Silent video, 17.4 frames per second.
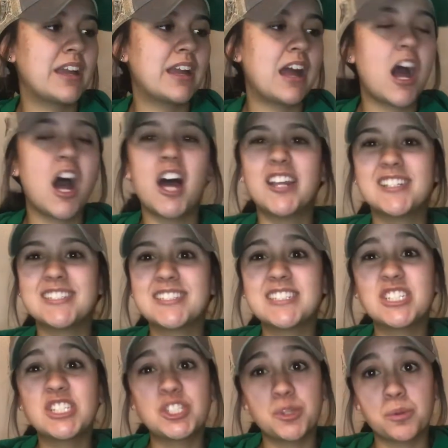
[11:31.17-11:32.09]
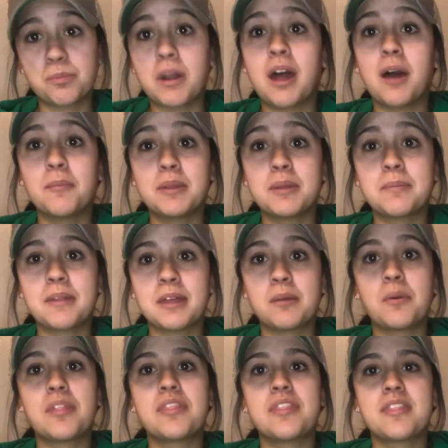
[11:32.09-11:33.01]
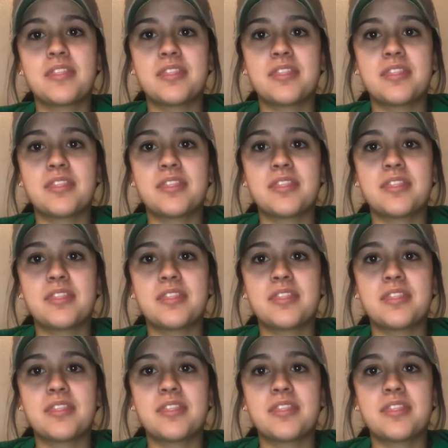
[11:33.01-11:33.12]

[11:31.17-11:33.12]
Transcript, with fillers: honestly she'll probably play with